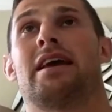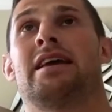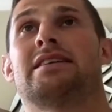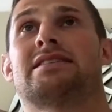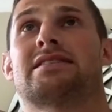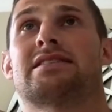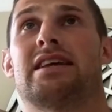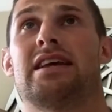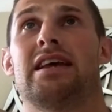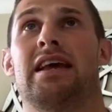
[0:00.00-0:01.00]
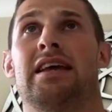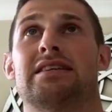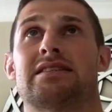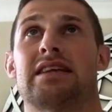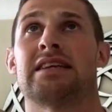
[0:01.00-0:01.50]
it's
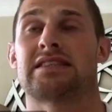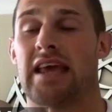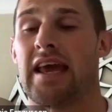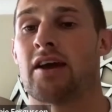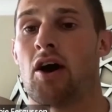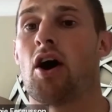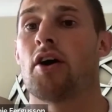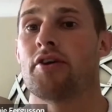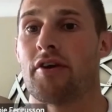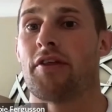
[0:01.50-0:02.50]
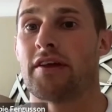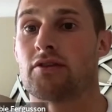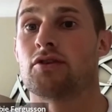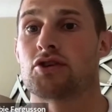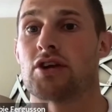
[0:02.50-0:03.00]
getting harder, I think,
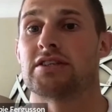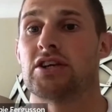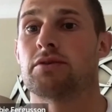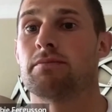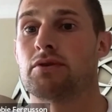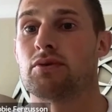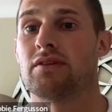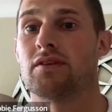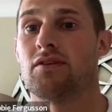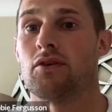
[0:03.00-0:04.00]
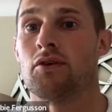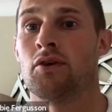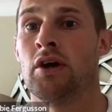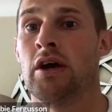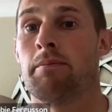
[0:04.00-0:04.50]
to transition between the two,
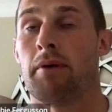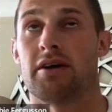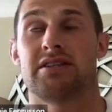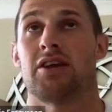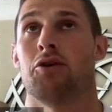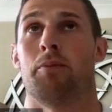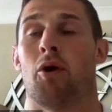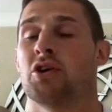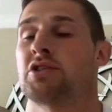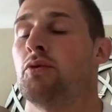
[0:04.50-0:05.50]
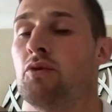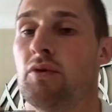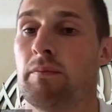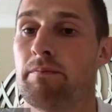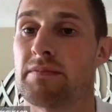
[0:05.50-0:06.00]
but still
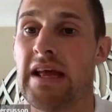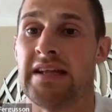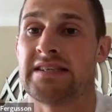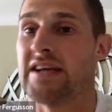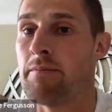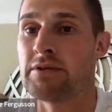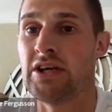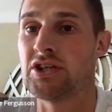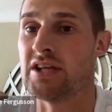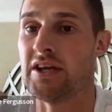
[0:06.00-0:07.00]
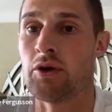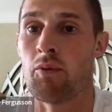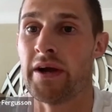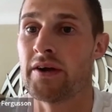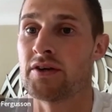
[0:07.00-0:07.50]
possible in certain positions. Like, your
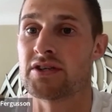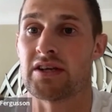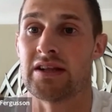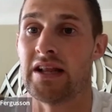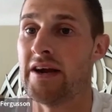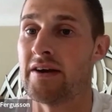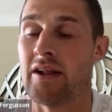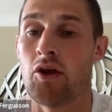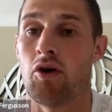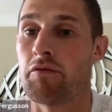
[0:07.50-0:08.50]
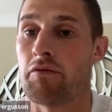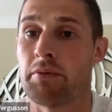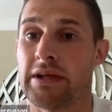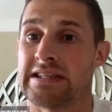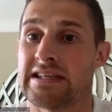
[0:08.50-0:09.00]
wingers can learn a lot from
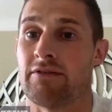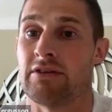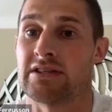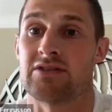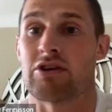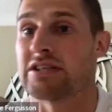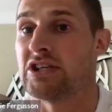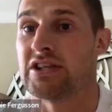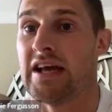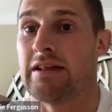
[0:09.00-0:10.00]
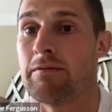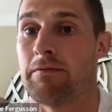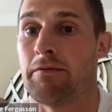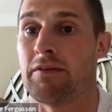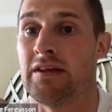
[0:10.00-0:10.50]
playing sevens and transition that
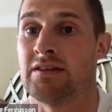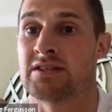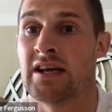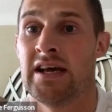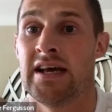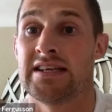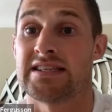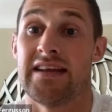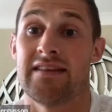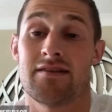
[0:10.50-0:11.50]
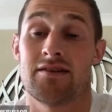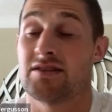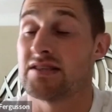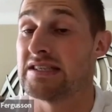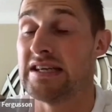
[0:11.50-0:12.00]
into 15s.
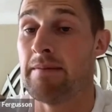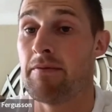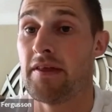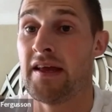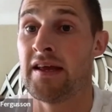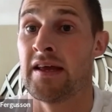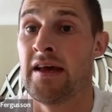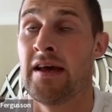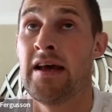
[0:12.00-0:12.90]
Centres, same thing.